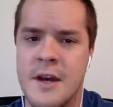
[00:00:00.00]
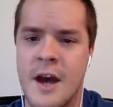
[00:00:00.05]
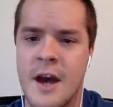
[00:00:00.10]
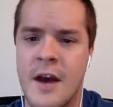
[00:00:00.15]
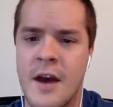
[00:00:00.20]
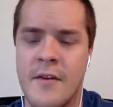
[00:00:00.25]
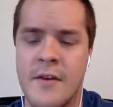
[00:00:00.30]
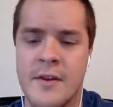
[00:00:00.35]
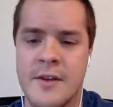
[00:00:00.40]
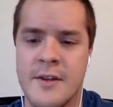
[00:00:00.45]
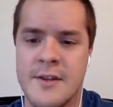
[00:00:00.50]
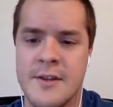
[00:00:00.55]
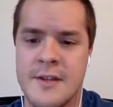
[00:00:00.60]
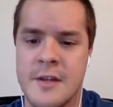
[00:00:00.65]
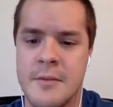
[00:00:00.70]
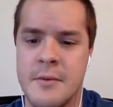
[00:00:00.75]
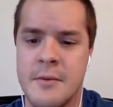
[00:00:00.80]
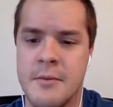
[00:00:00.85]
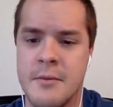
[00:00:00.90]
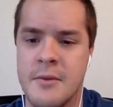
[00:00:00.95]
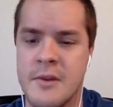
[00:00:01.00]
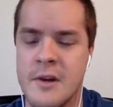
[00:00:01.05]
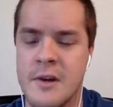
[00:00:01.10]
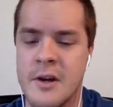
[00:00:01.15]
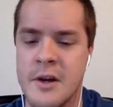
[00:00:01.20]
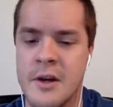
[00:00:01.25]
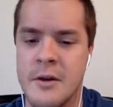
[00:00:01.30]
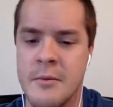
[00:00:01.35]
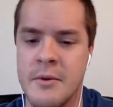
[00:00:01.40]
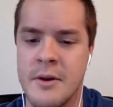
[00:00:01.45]
I've at least seen people
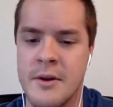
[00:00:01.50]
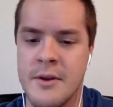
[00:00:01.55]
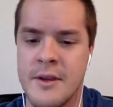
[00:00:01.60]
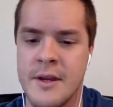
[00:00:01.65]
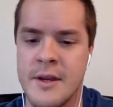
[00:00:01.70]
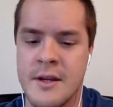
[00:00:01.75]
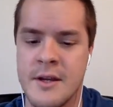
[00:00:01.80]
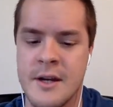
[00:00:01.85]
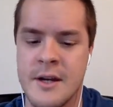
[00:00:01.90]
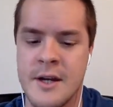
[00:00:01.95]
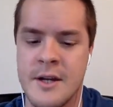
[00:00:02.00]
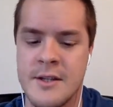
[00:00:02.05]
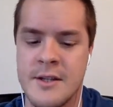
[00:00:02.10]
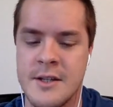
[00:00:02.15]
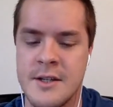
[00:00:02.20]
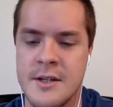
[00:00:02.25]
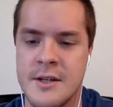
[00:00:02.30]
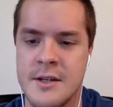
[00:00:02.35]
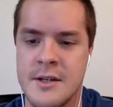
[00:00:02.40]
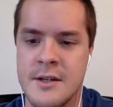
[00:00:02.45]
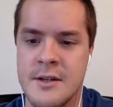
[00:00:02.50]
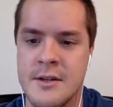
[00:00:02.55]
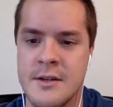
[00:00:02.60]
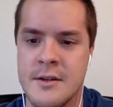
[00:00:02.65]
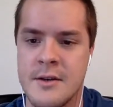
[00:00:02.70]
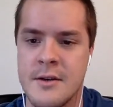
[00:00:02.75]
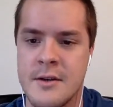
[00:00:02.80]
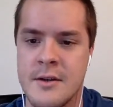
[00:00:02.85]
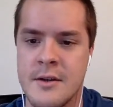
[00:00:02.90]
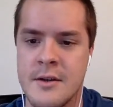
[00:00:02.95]
talking about that idea in
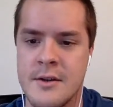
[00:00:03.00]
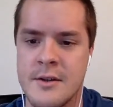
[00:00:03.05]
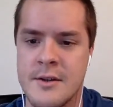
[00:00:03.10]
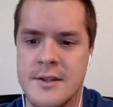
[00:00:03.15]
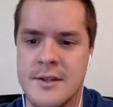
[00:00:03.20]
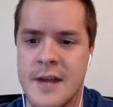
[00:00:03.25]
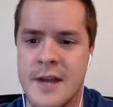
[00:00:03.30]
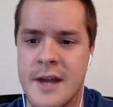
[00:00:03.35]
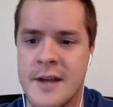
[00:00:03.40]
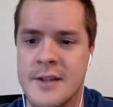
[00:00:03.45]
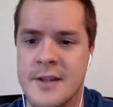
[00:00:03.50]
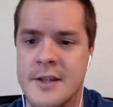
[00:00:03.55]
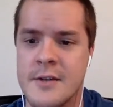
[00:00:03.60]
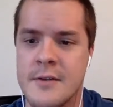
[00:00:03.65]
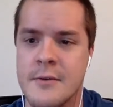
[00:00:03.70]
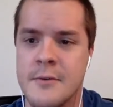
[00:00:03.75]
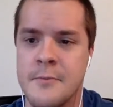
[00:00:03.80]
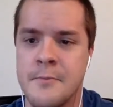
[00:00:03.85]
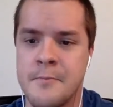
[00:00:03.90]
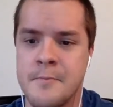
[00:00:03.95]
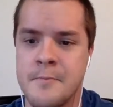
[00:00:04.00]
the Slack channel.